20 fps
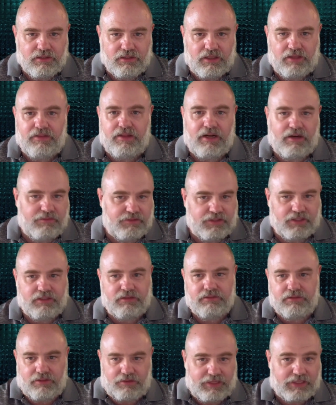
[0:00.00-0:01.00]
and then
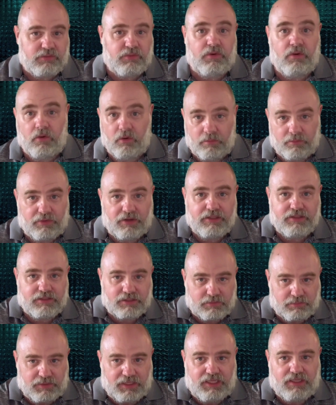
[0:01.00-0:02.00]
everything, that's when home
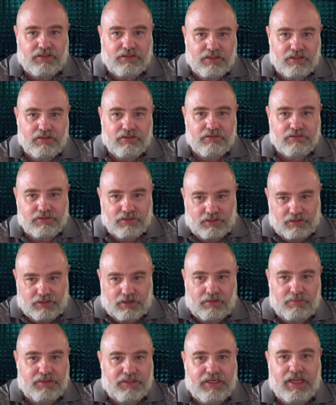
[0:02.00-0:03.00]
prices peaked, started
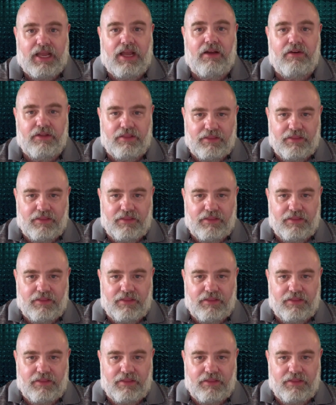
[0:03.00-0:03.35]
coming down.